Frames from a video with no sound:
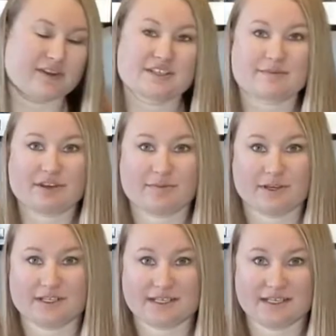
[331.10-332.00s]
First, I'm going to
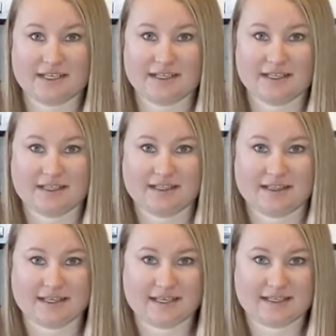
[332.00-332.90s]
put
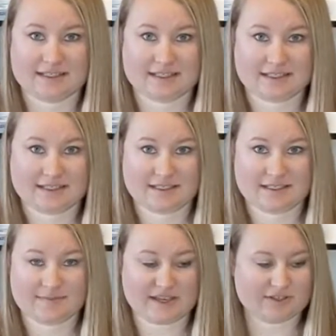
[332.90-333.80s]
these
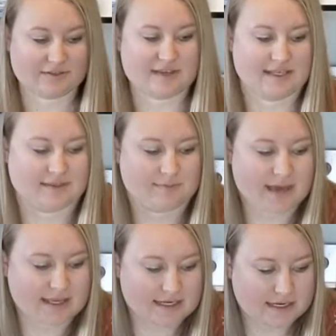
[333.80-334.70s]
spacer things
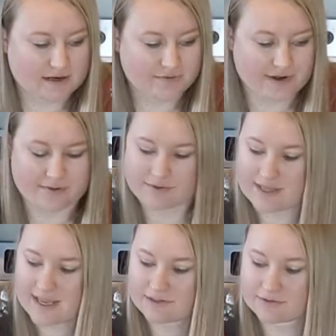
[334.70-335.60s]
back in here, right where
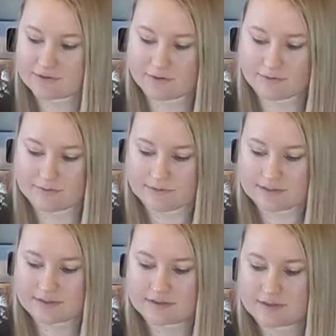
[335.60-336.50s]
the handle
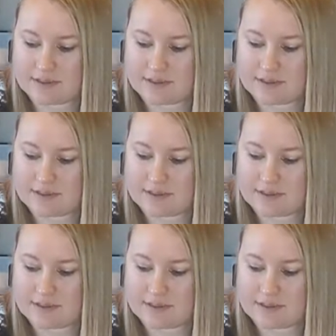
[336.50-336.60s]
goes.